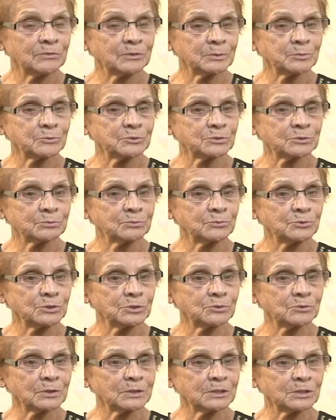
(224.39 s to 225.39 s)
I thank the
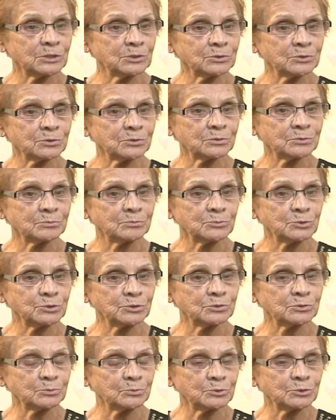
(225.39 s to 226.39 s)
Lord with
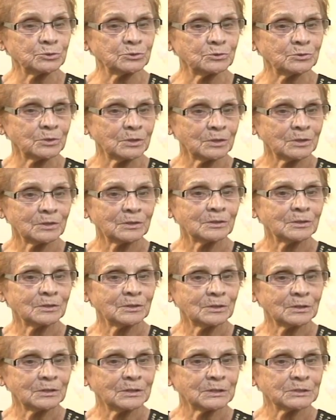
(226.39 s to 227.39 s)
all my heart
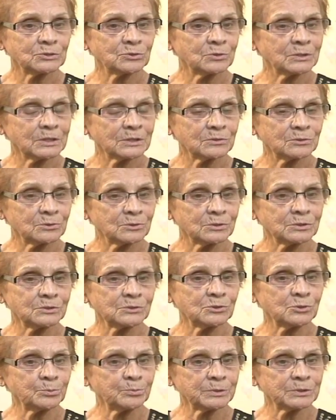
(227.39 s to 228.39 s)
I thank Dr.
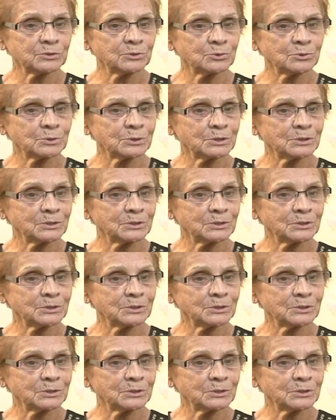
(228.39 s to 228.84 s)
Soares and the